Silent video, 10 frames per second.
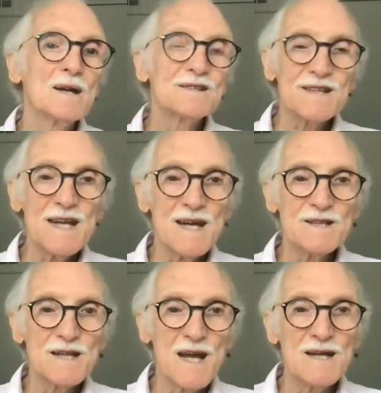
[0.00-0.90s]

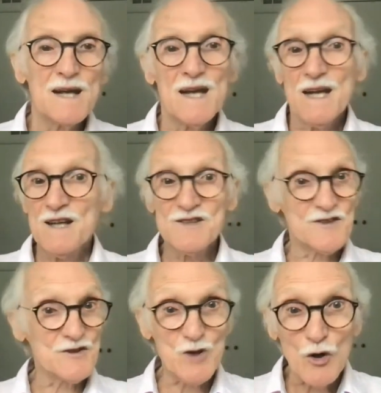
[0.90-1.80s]
C88 is
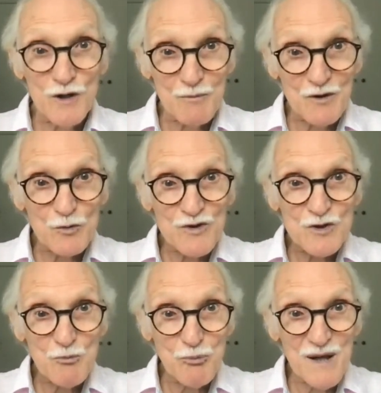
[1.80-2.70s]
the document which
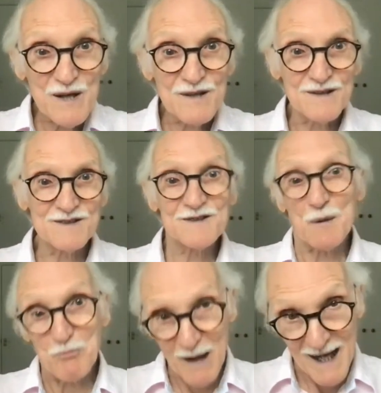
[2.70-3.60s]
appears, the
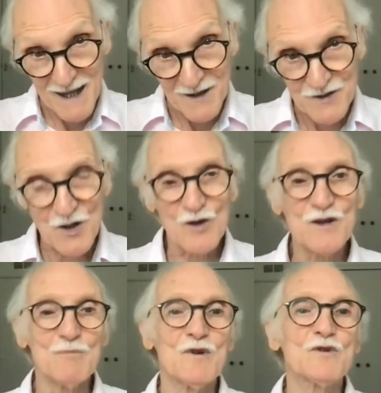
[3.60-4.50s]
blank
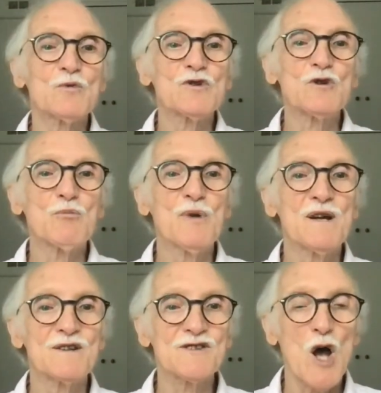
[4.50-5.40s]
document which
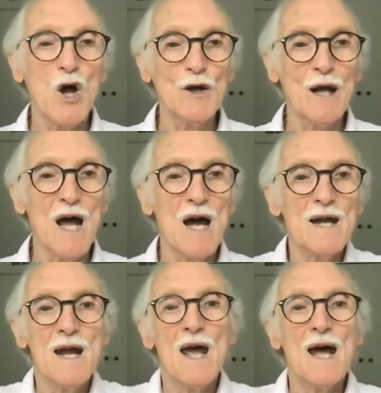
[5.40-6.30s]
appears
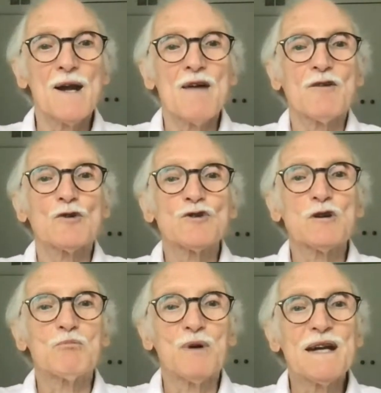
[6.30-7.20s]
online, and I've got to
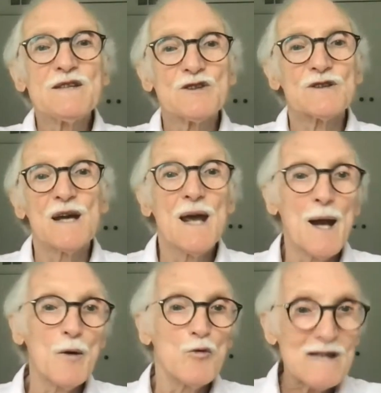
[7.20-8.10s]
complete it
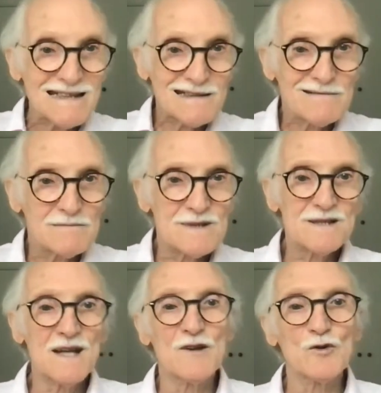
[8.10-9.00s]
and
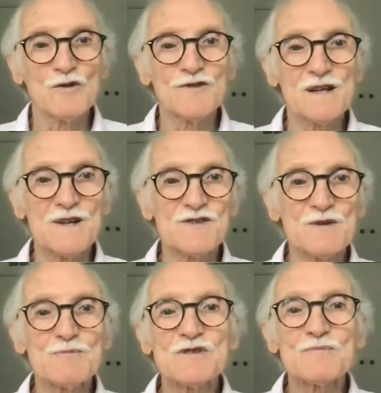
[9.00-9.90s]
send it off to
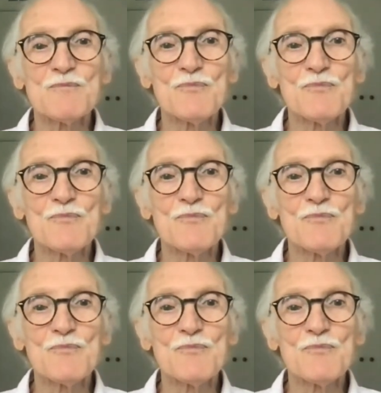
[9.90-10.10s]
customs.